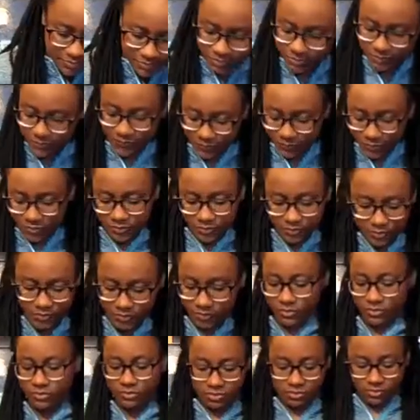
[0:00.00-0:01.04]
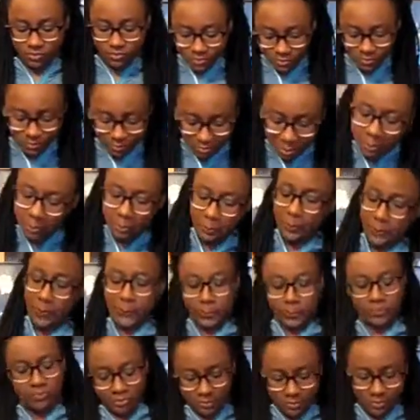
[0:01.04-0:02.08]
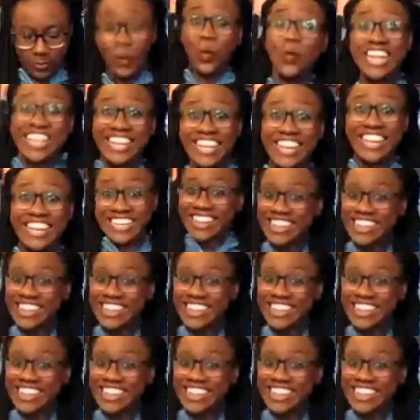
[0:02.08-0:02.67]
but since the Astros are in the World Series, go